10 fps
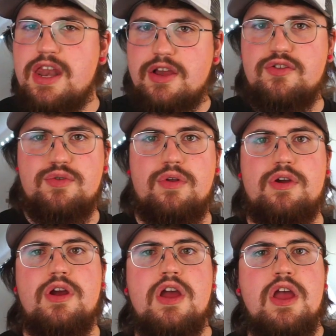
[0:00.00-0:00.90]
any
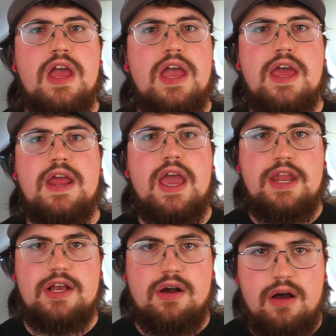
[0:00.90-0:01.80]
controller and
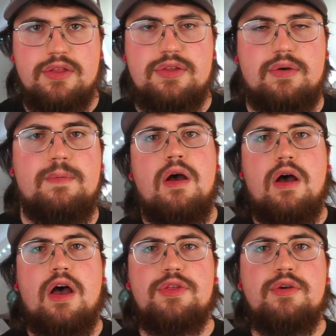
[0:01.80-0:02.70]
any console.
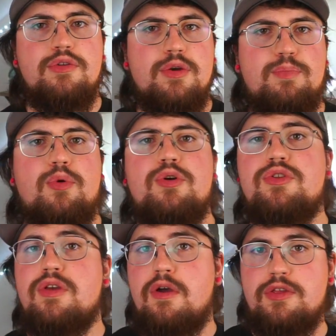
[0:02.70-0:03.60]
Also
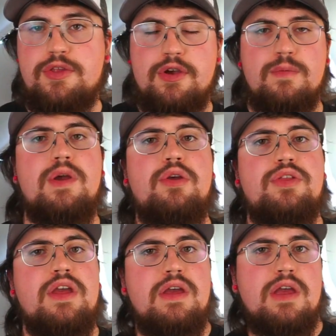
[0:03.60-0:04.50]
supports steering
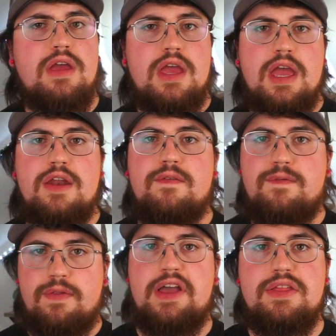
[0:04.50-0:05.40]
wheels and
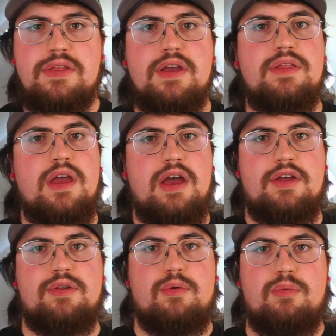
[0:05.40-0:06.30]
flight sticks
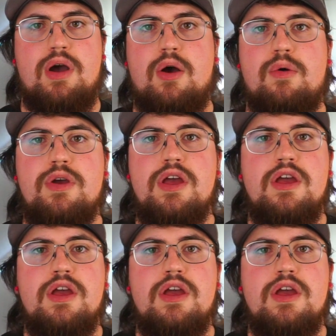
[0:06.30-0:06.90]
as well.